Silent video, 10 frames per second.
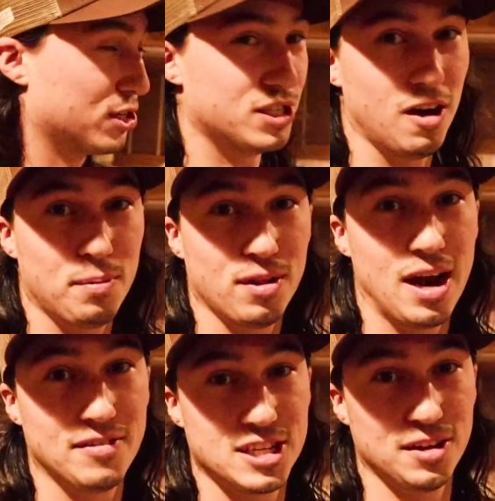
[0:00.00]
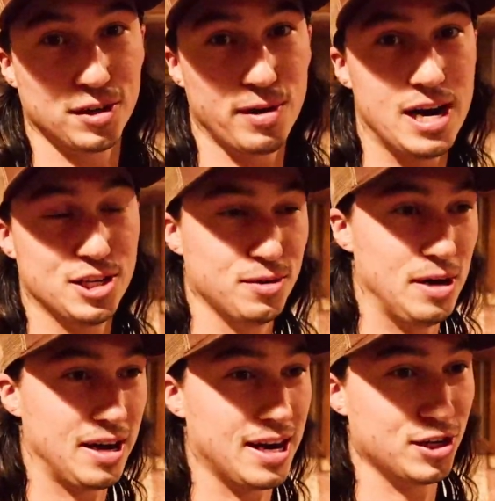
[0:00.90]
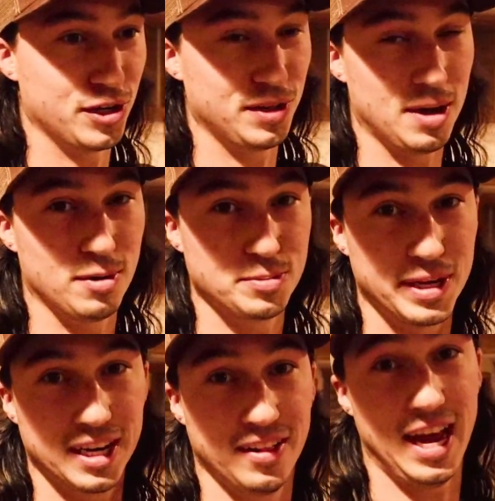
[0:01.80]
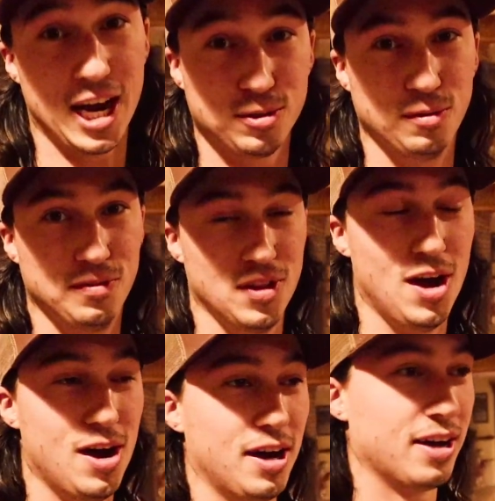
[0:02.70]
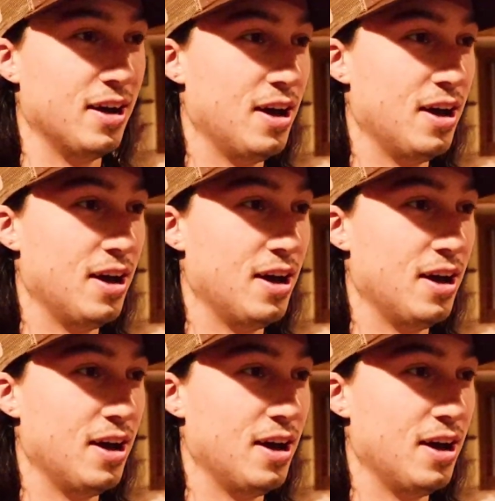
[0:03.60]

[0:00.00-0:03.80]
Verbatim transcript: stuff, but a lot of it's out in the garage. So I'll kind of show you that once we get into the actual vlog.